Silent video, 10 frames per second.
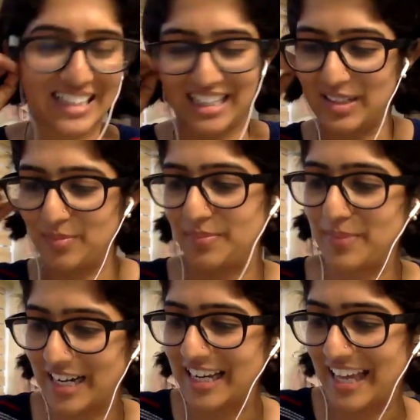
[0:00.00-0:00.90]

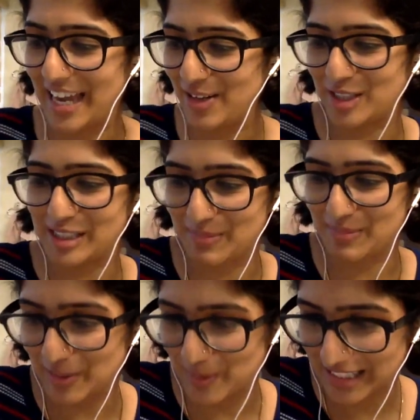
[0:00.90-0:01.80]
Prerna, again, you can spin
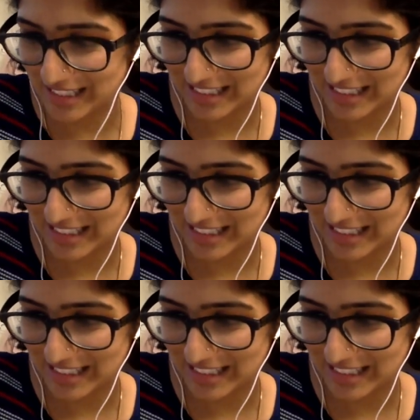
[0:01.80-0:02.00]
the wheel.